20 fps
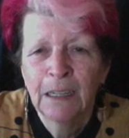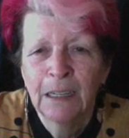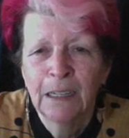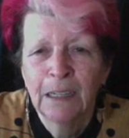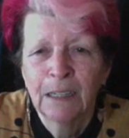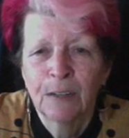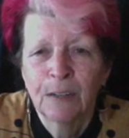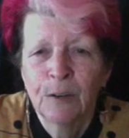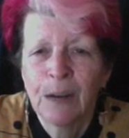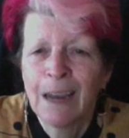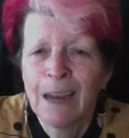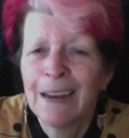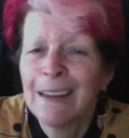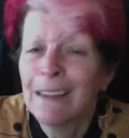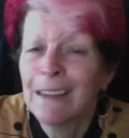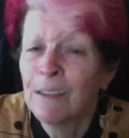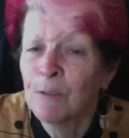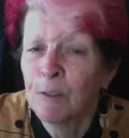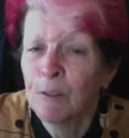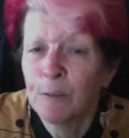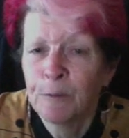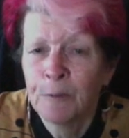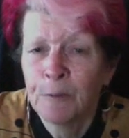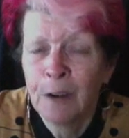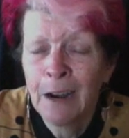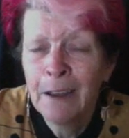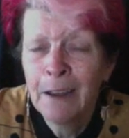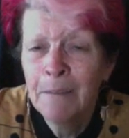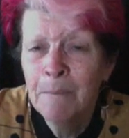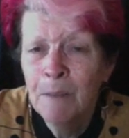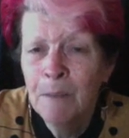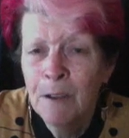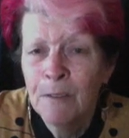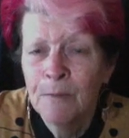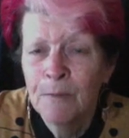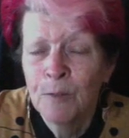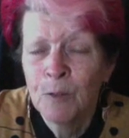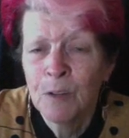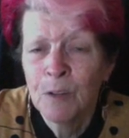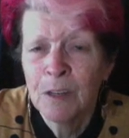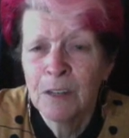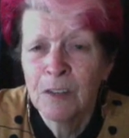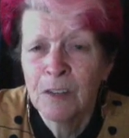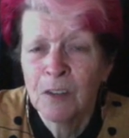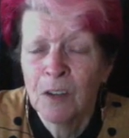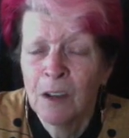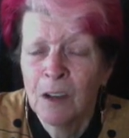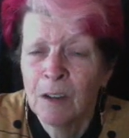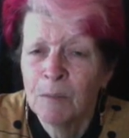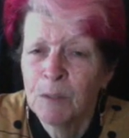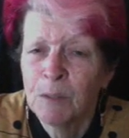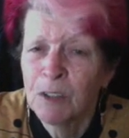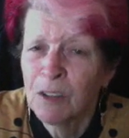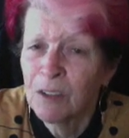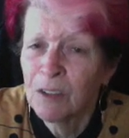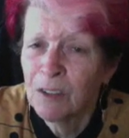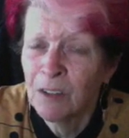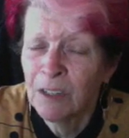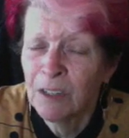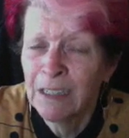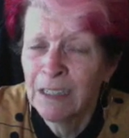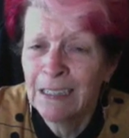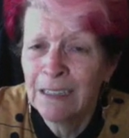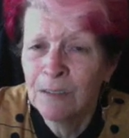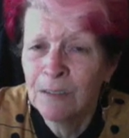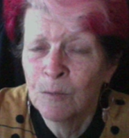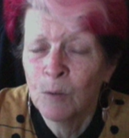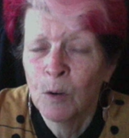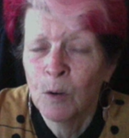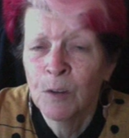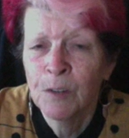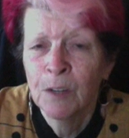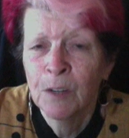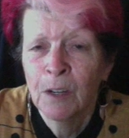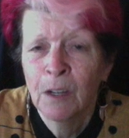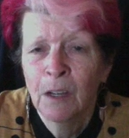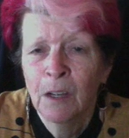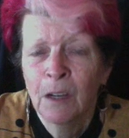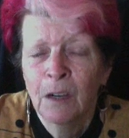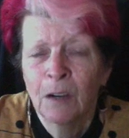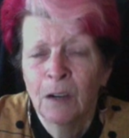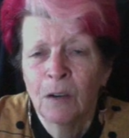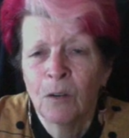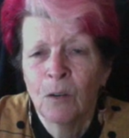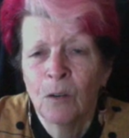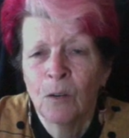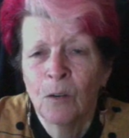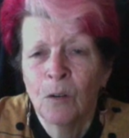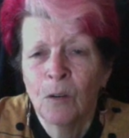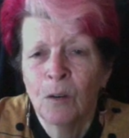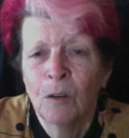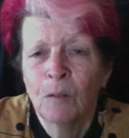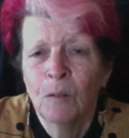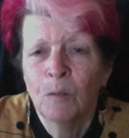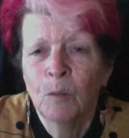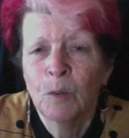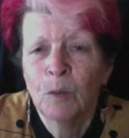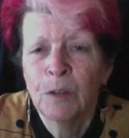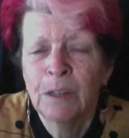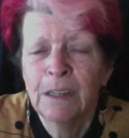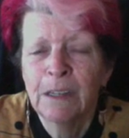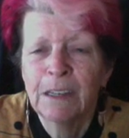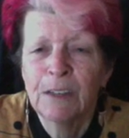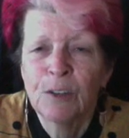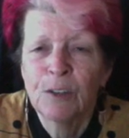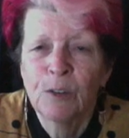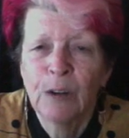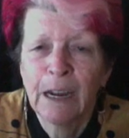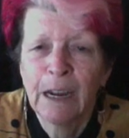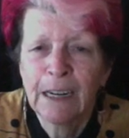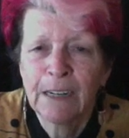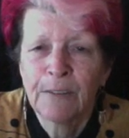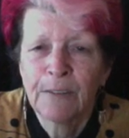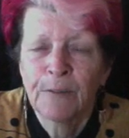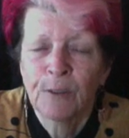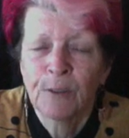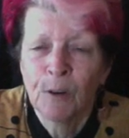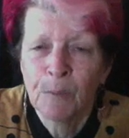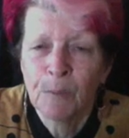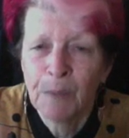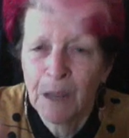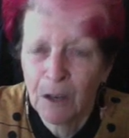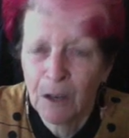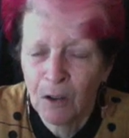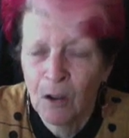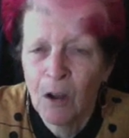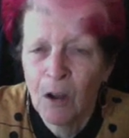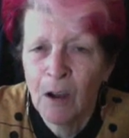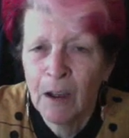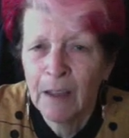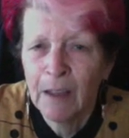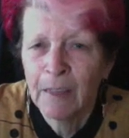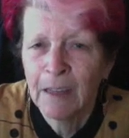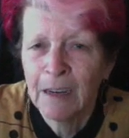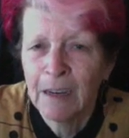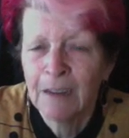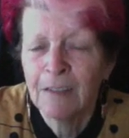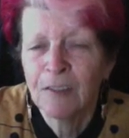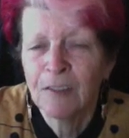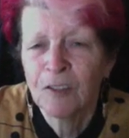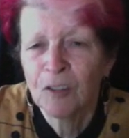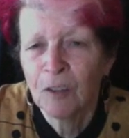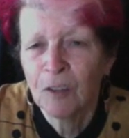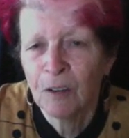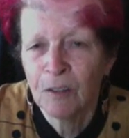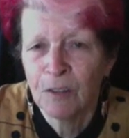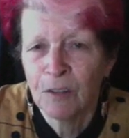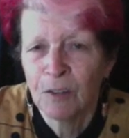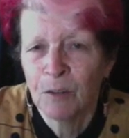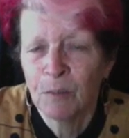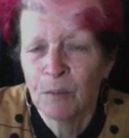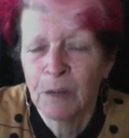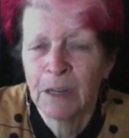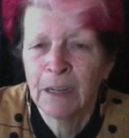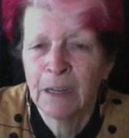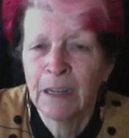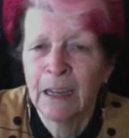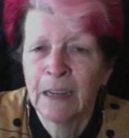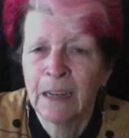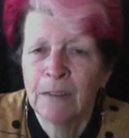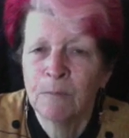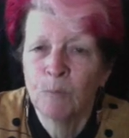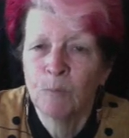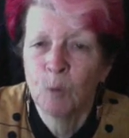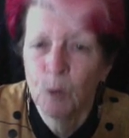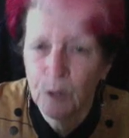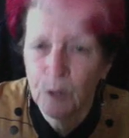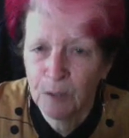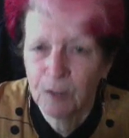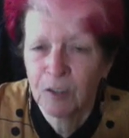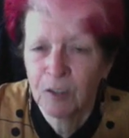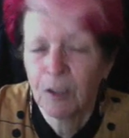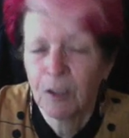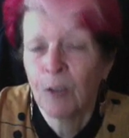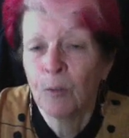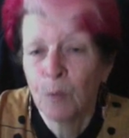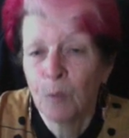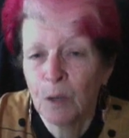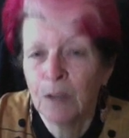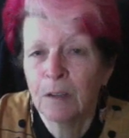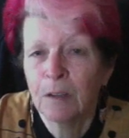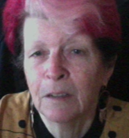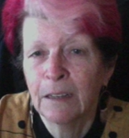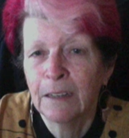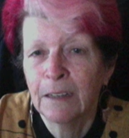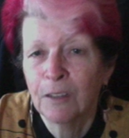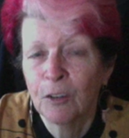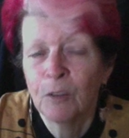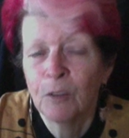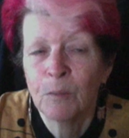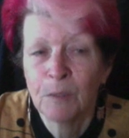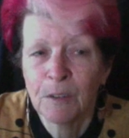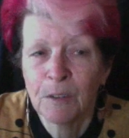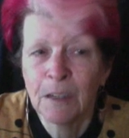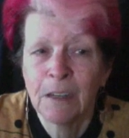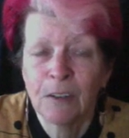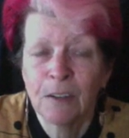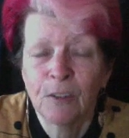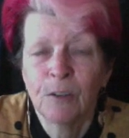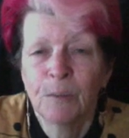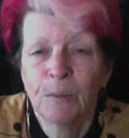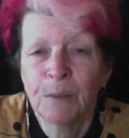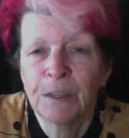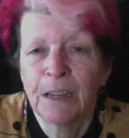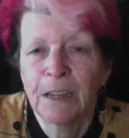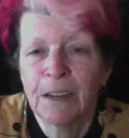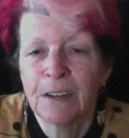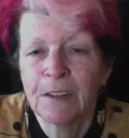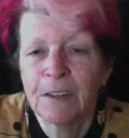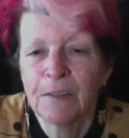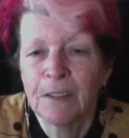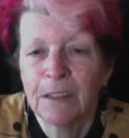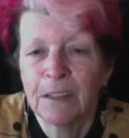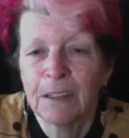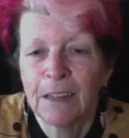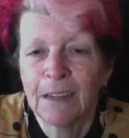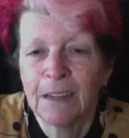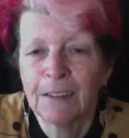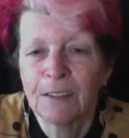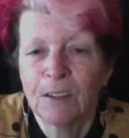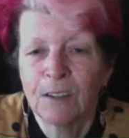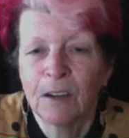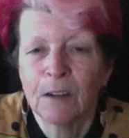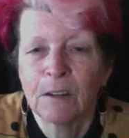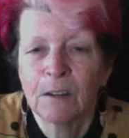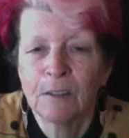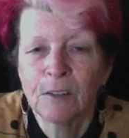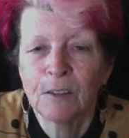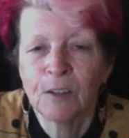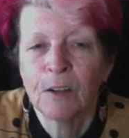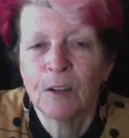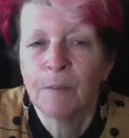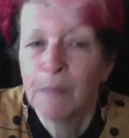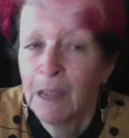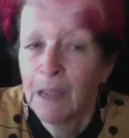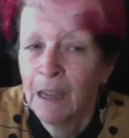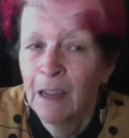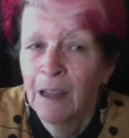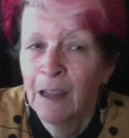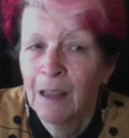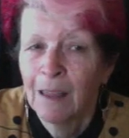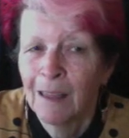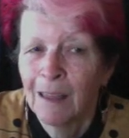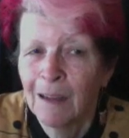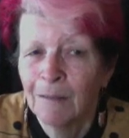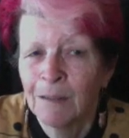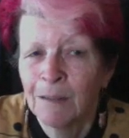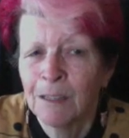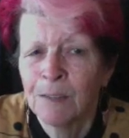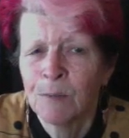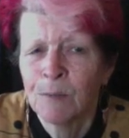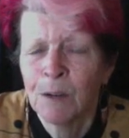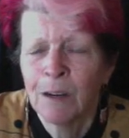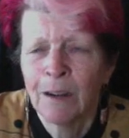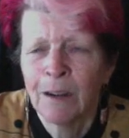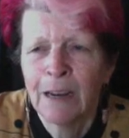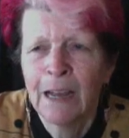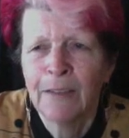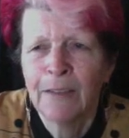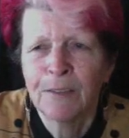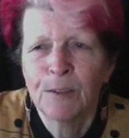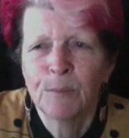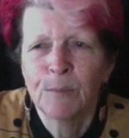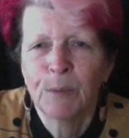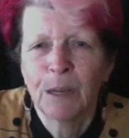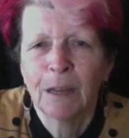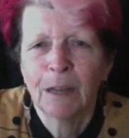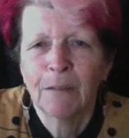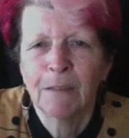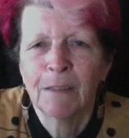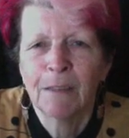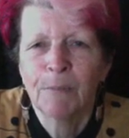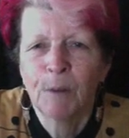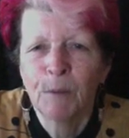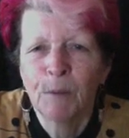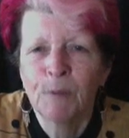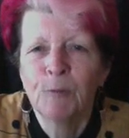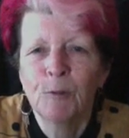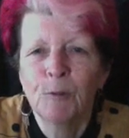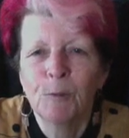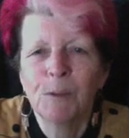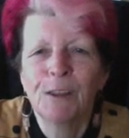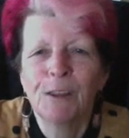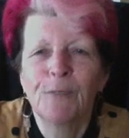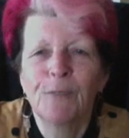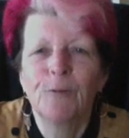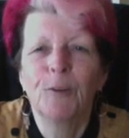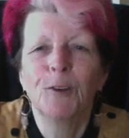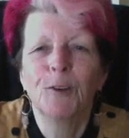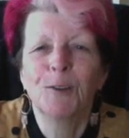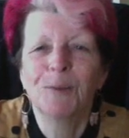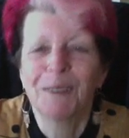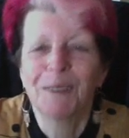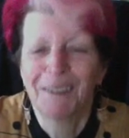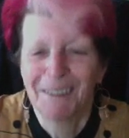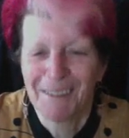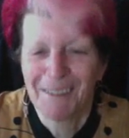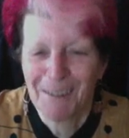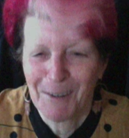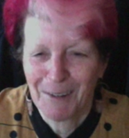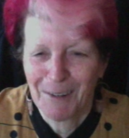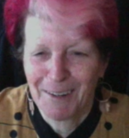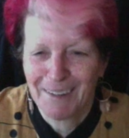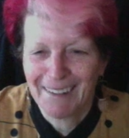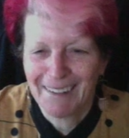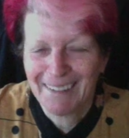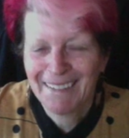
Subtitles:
create either a frame for the design, which I didn't want, or would detract from the line that is so dominant and works so well in terms of the interpretation of the class title. So that one's one I'd have to play with. Probably wouldn't be the first one I'd try.